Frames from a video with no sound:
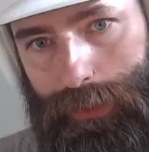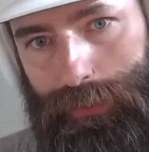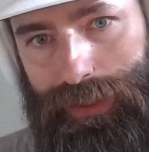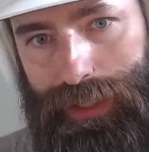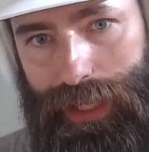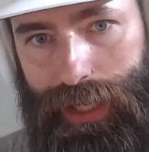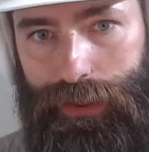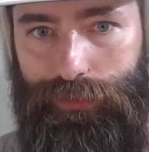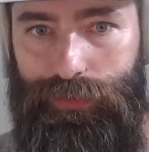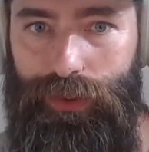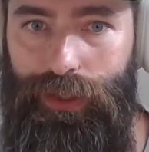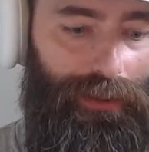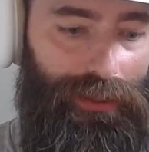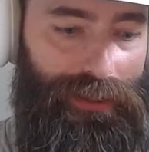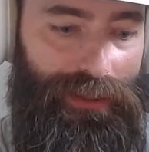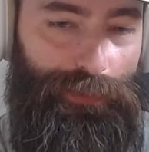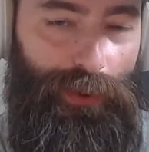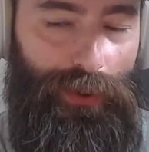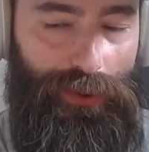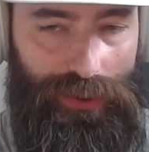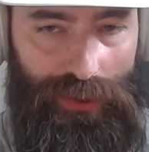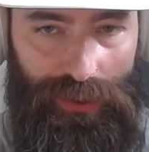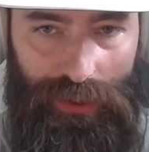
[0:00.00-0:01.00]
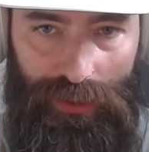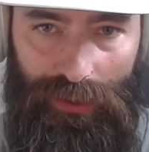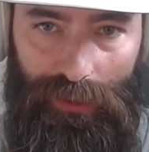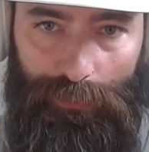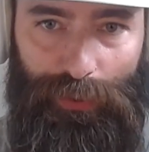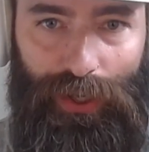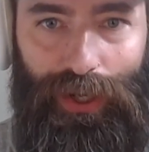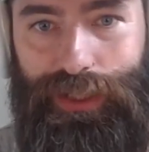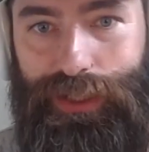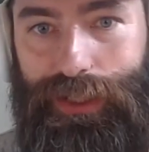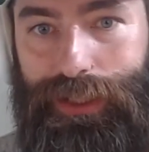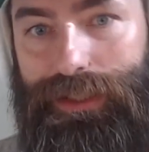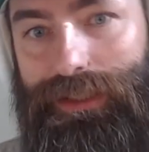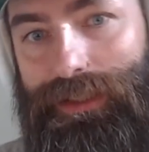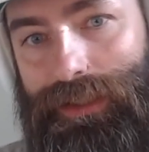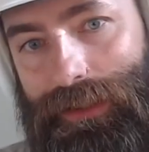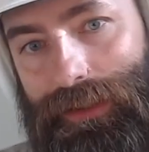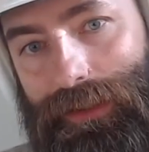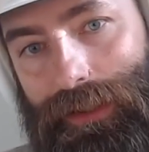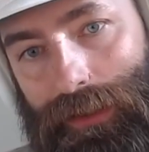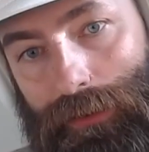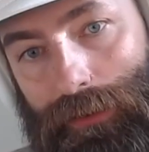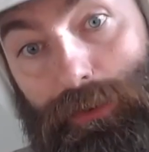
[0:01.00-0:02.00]
would have exposure to their projects,
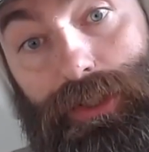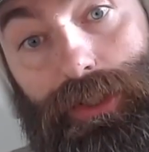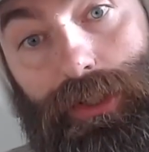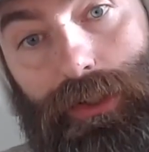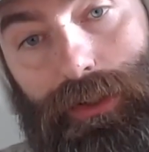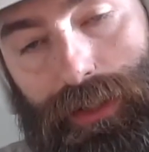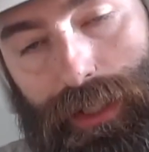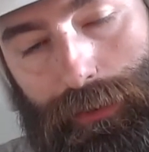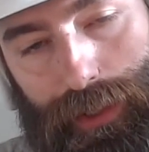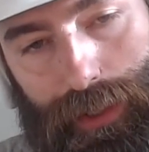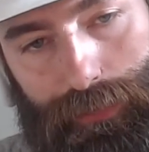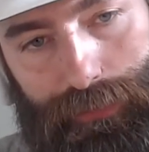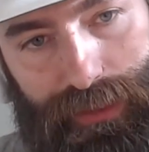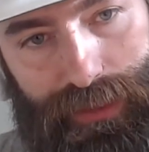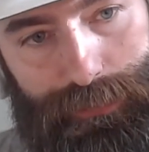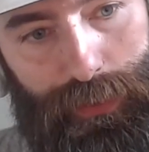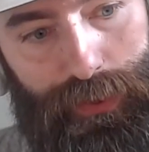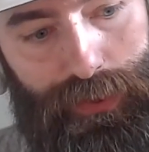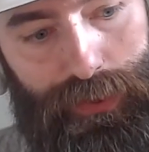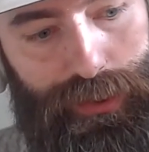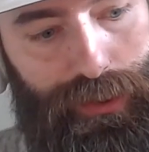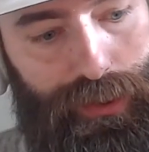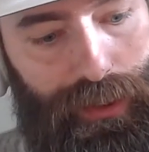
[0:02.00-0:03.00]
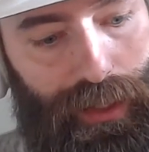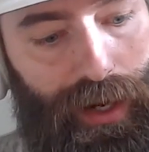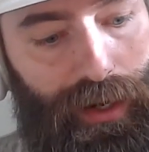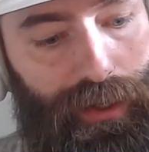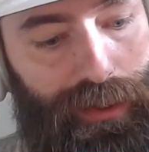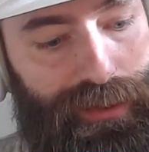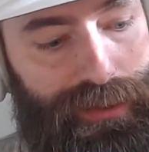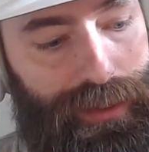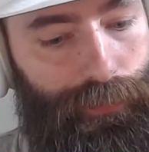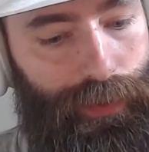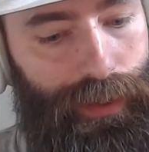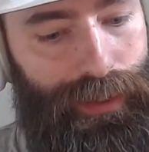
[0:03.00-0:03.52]
and in return, they would have exposure to ours.